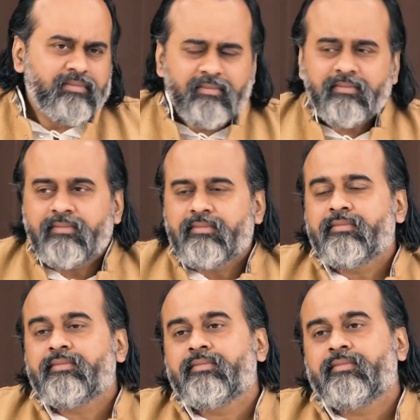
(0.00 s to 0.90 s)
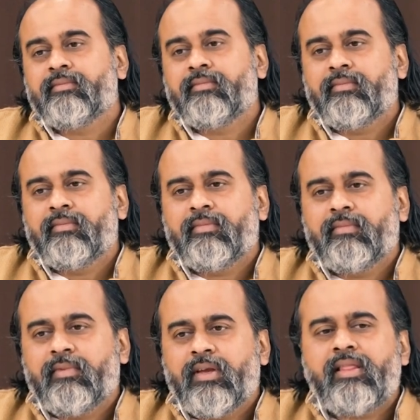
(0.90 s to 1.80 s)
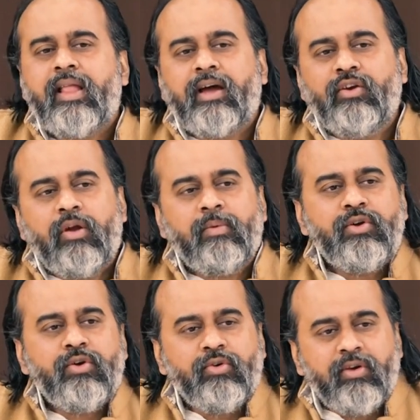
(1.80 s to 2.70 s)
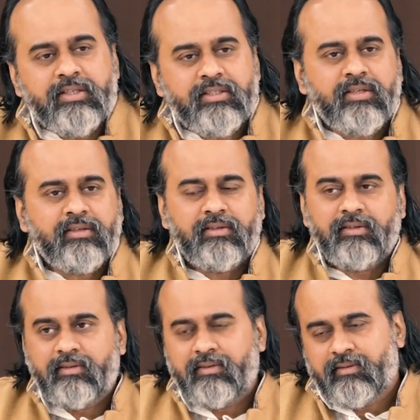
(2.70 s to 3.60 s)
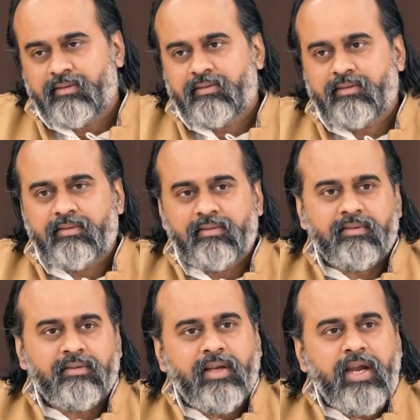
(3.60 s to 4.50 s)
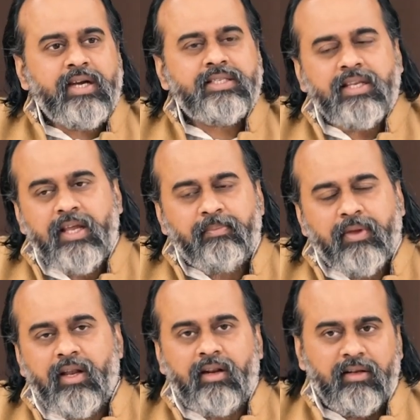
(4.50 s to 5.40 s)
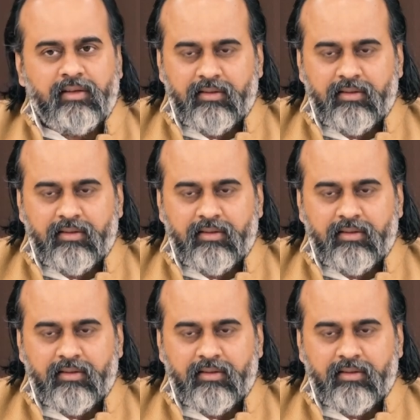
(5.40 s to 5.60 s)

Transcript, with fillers: Hmm? It's like a normal to do list eat, sleep, kill.